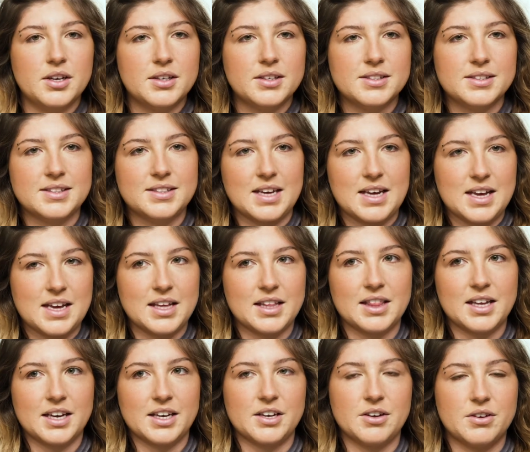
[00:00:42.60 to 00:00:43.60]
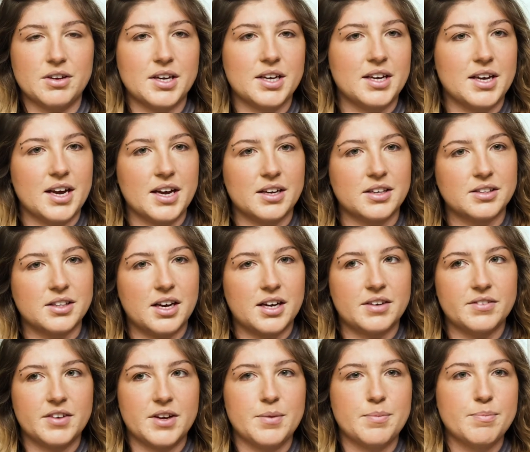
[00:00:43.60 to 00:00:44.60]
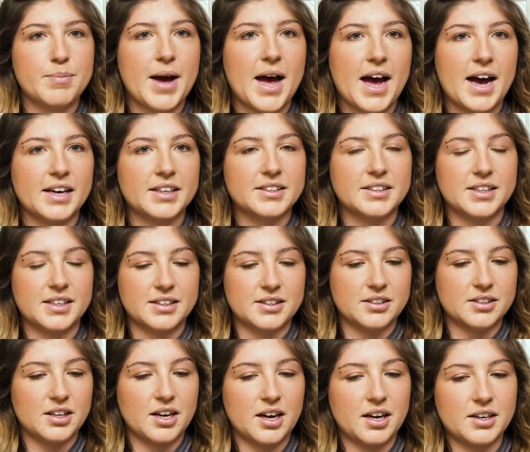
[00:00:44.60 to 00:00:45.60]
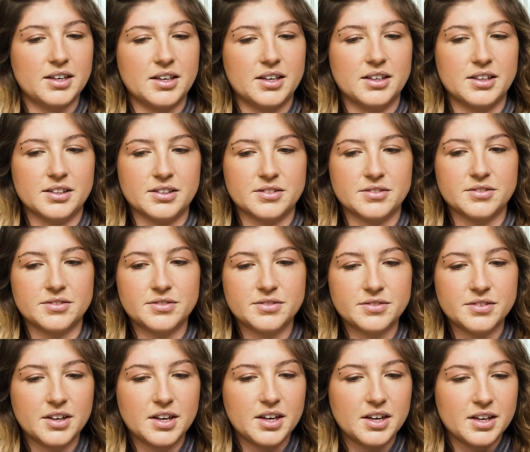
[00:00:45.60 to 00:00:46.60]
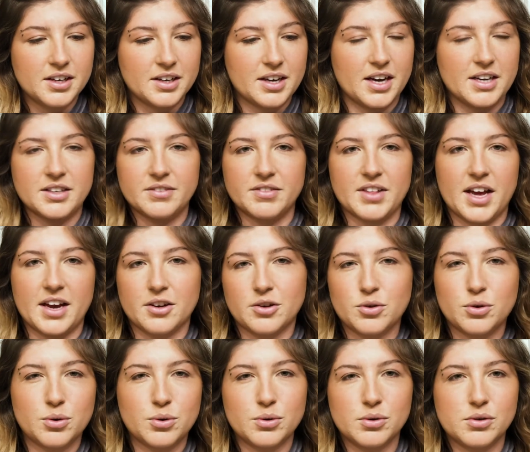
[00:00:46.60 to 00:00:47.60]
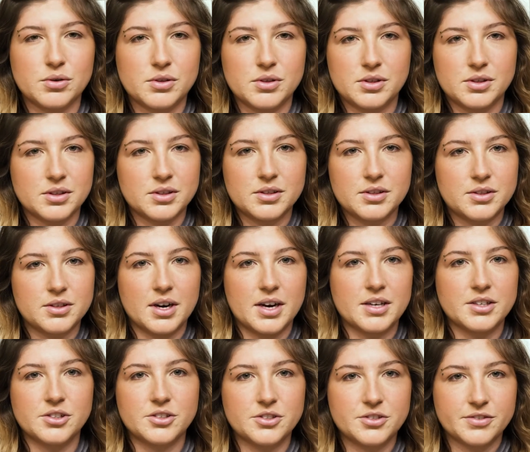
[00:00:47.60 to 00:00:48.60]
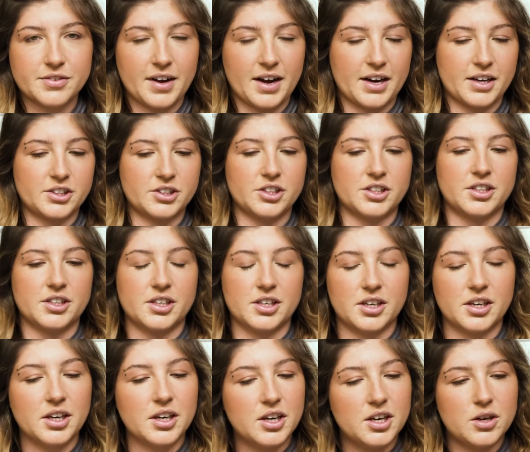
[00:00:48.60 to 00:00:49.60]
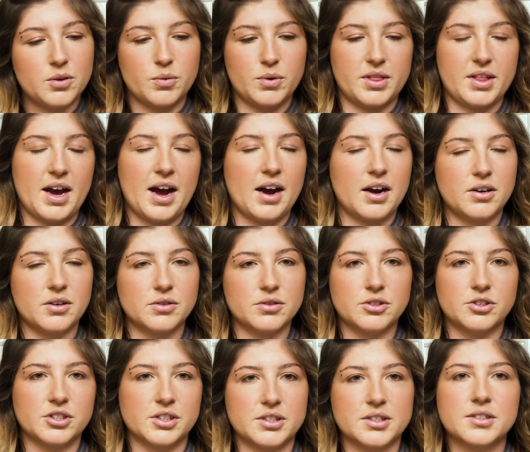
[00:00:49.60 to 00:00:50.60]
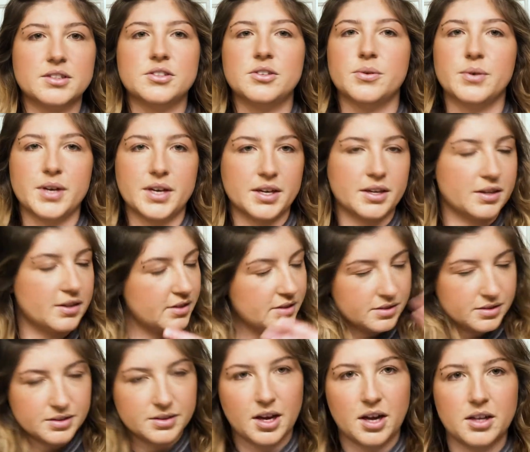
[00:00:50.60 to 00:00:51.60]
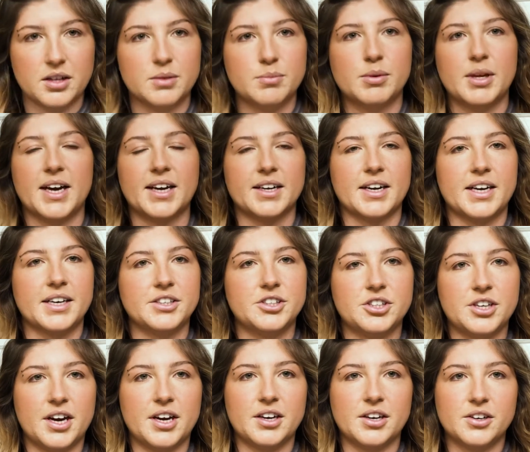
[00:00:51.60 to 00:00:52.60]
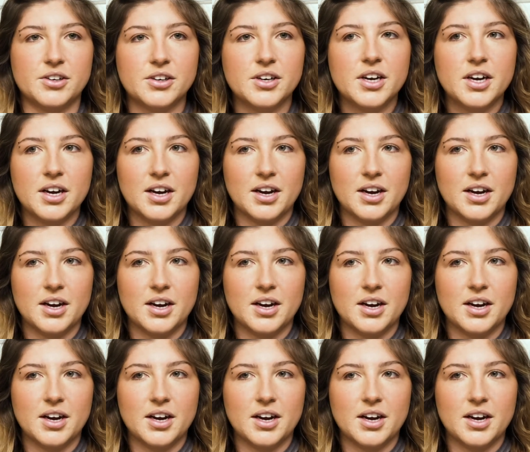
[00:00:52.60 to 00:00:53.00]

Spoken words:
see that you can get a lot of impact and a lot of kind of that cool grunge factor without just doing solid black eyeshadow.